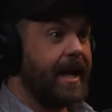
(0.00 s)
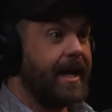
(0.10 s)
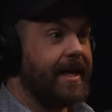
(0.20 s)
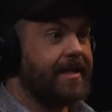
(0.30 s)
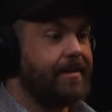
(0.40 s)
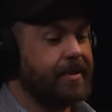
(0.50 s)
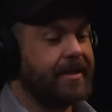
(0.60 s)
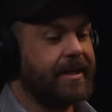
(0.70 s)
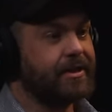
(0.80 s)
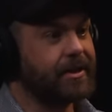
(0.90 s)
and but
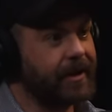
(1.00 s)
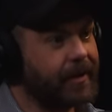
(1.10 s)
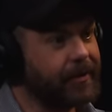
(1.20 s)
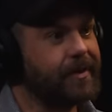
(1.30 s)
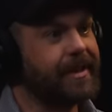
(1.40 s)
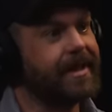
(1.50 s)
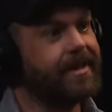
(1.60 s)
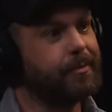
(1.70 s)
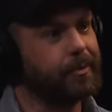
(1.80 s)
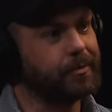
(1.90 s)
they
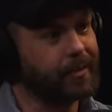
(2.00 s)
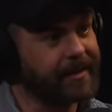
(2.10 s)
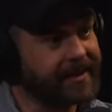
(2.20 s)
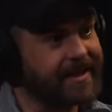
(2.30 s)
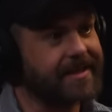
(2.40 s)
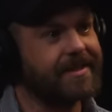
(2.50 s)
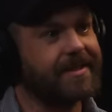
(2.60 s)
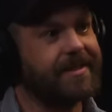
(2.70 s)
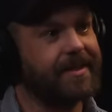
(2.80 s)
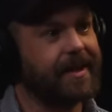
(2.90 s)
slowly will release
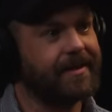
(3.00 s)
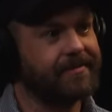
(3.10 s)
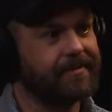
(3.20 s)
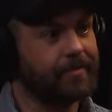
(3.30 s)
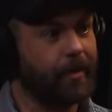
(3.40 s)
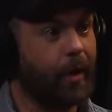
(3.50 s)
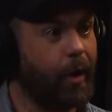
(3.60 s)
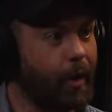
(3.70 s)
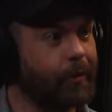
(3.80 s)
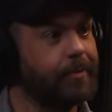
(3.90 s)
the kind of
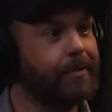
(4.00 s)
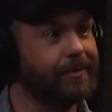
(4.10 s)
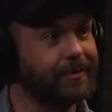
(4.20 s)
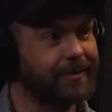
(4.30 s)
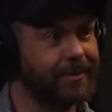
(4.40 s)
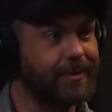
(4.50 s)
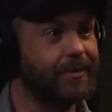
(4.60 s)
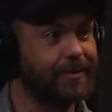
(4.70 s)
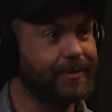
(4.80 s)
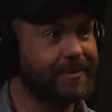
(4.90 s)
horrible
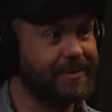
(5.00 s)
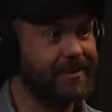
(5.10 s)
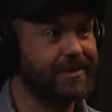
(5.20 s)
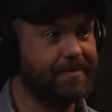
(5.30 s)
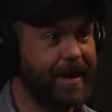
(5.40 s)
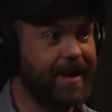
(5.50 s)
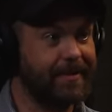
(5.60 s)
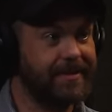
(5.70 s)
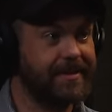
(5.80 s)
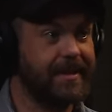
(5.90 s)
news to the
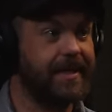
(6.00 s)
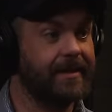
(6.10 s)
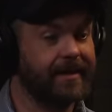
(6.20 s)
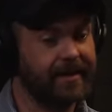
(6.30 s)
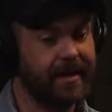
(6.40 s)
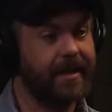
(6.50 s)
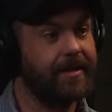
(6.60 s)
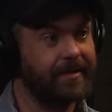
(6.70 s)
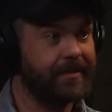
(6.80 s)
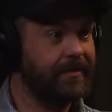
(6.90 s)
parents that like
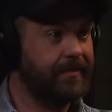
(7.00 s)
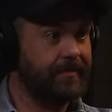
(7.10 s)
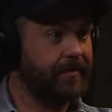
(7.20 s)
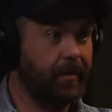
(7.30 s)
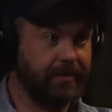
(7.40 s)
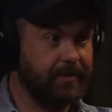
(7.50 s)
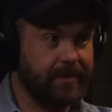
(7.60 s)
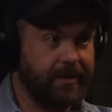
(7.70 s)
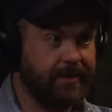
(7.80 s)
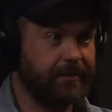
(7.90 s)
hey
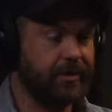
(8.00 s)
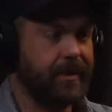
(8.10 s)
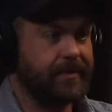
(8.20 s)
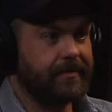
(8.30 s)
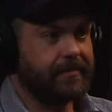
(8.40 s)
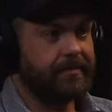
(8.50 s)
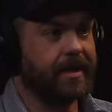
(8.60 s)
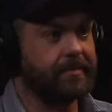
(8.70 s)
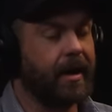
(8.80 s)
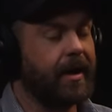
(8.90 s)
ultimately your child
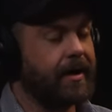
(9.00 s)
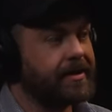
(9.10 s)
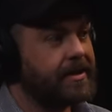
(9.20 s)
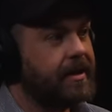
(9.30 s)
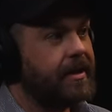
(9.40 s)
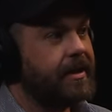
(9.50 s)
has passed